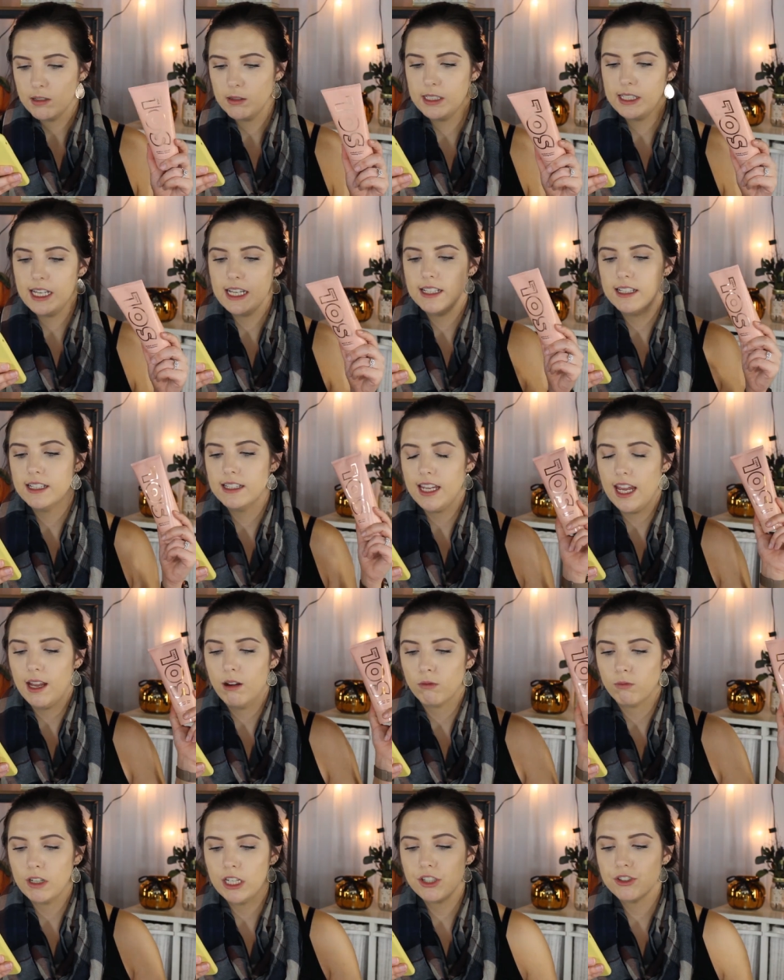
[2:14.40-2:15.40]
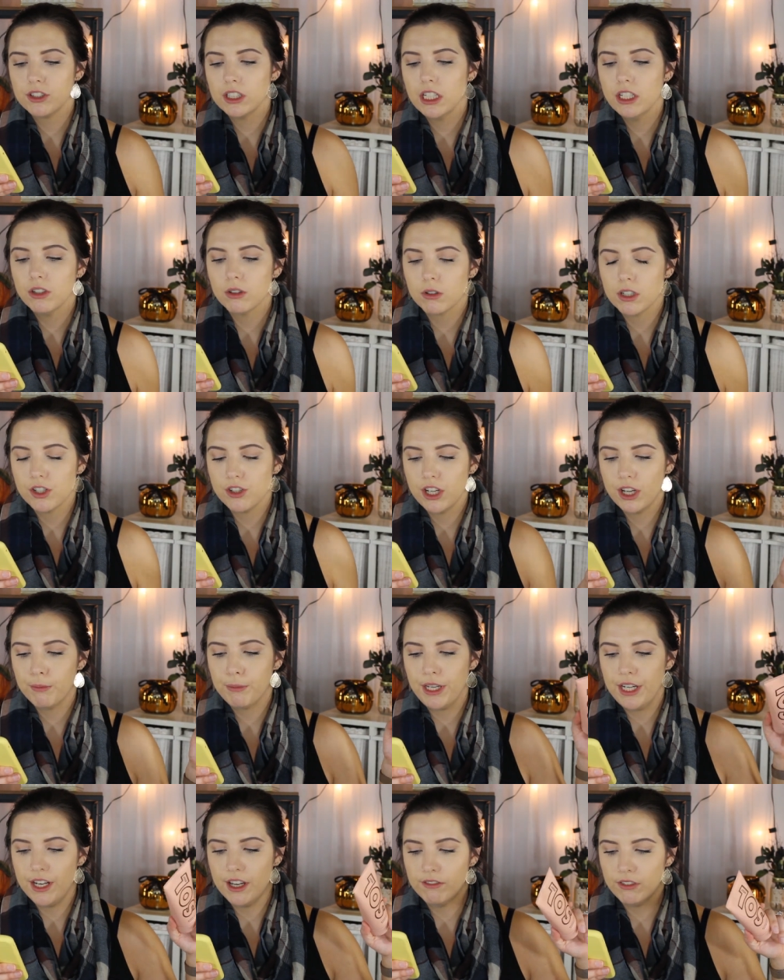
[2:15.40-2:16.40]
So it says it's a richly nourishing
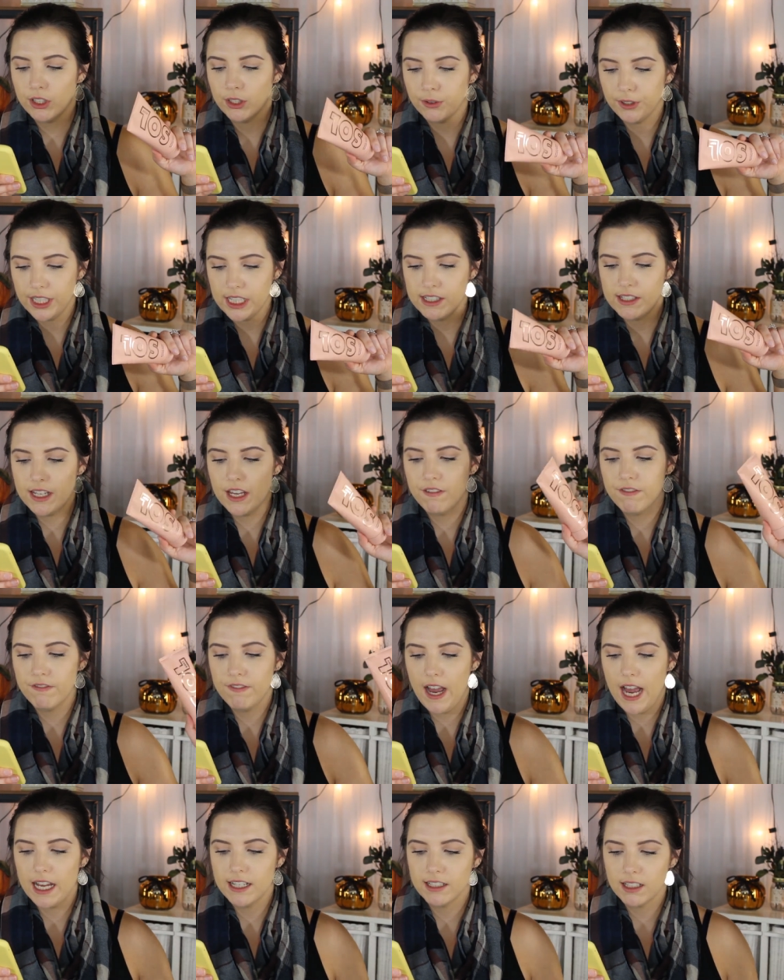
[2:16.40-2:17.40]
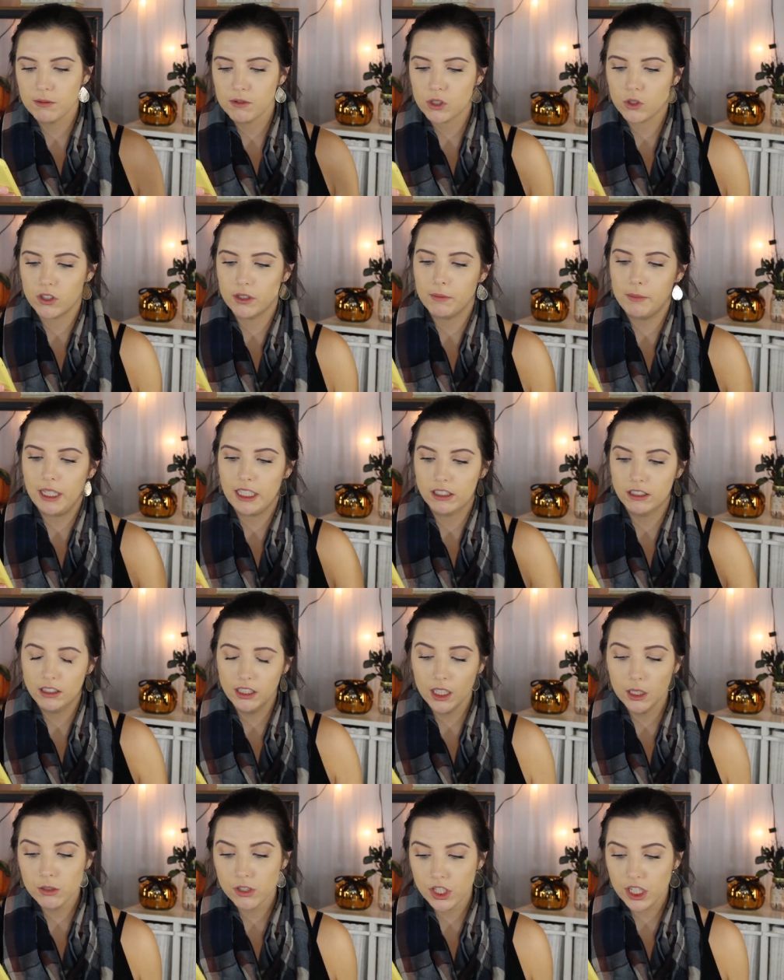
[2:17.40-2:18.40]
but never greasy, fast absorbing
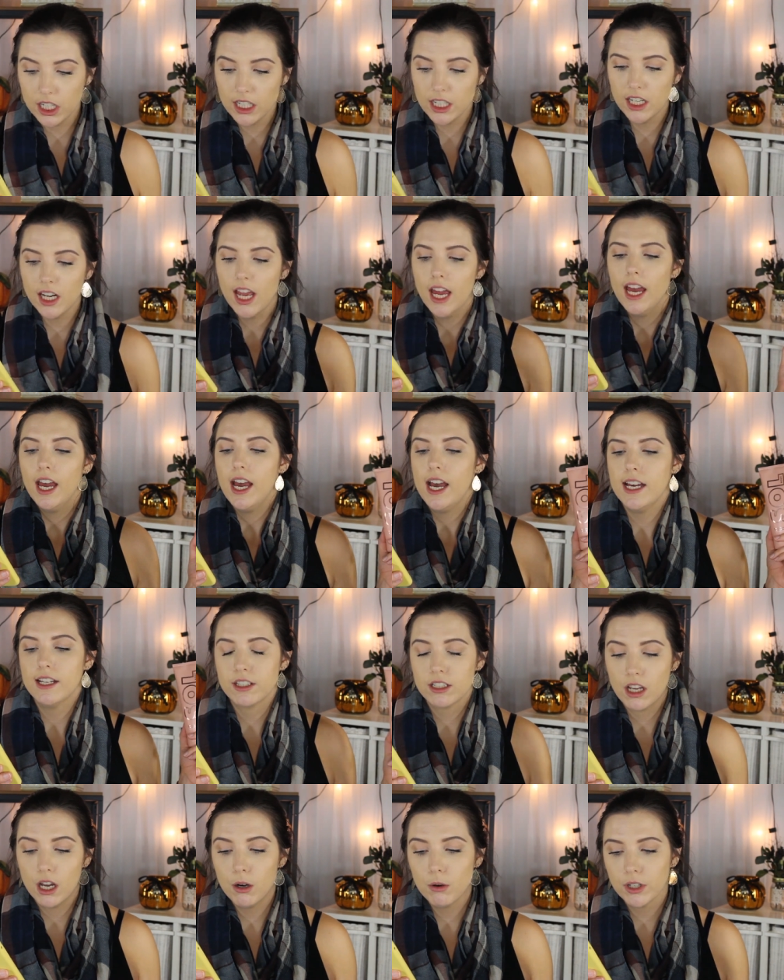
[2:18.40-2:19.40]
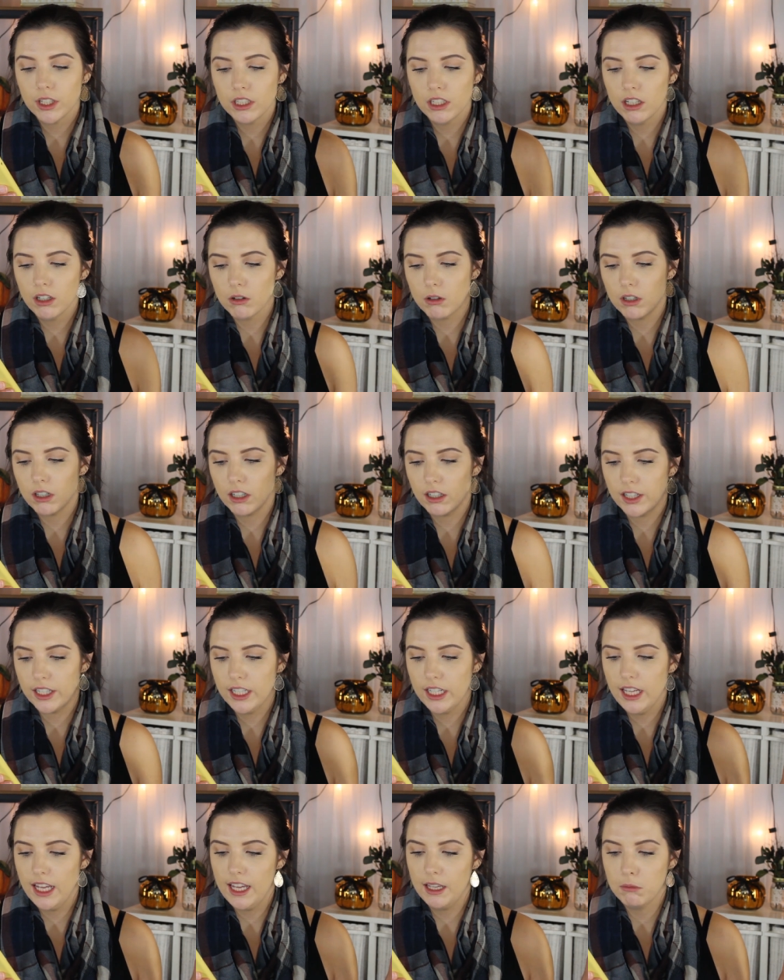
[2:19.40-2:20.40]
lotion, has coconut,
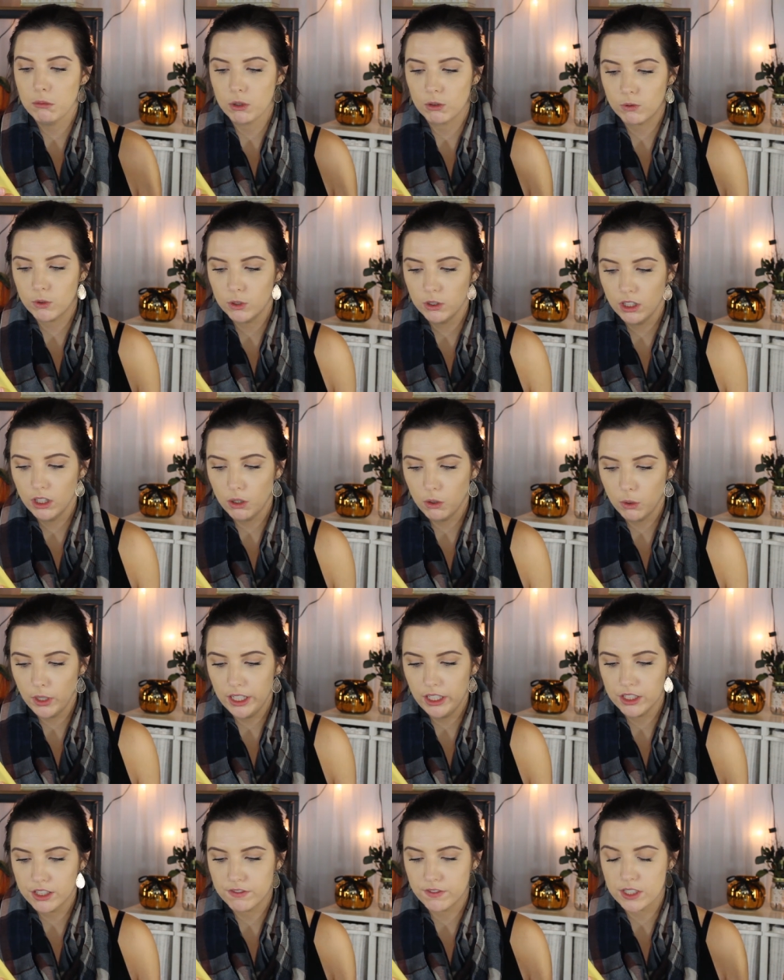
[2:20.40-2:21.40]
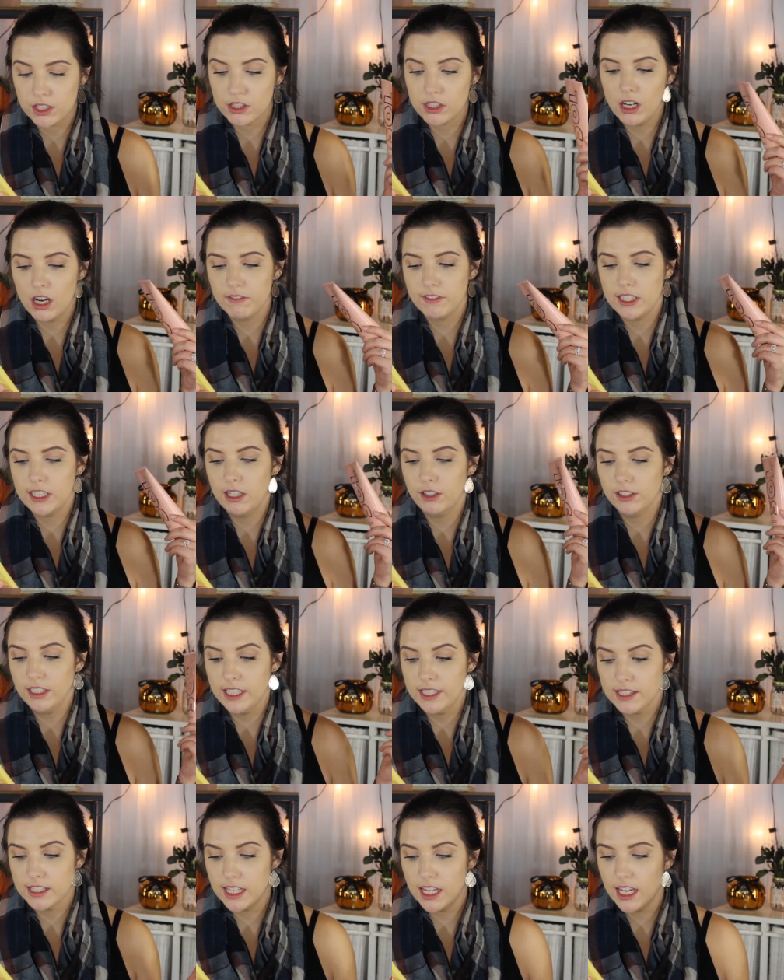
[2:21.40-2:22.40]
argan, and marula oils for soft and
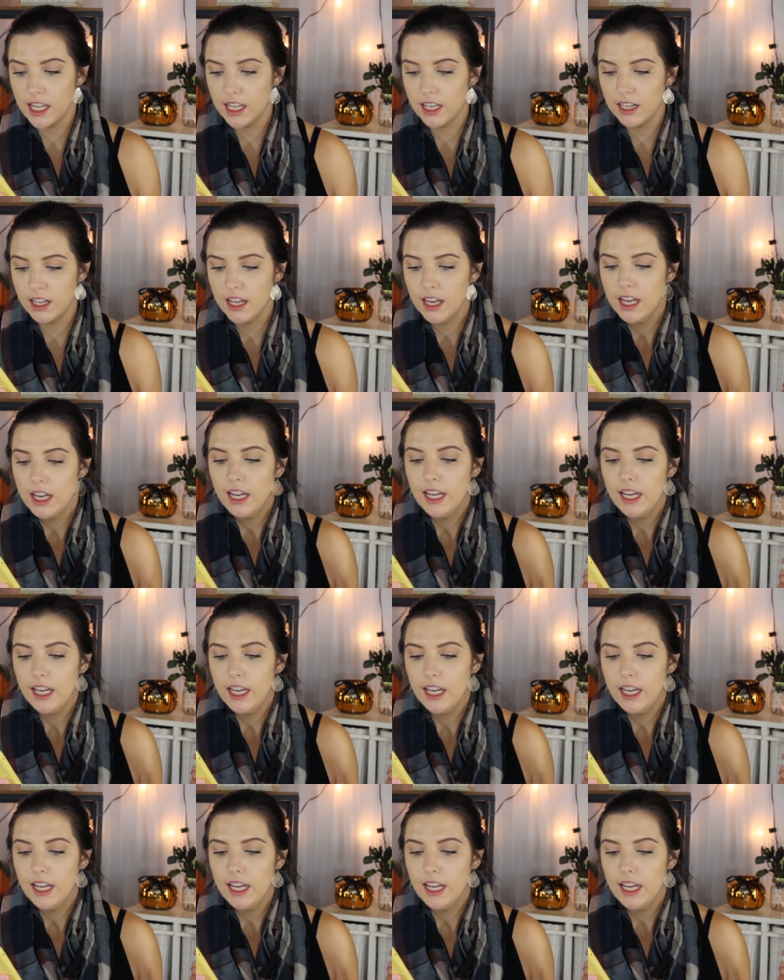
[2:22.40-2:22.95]
healthy skin.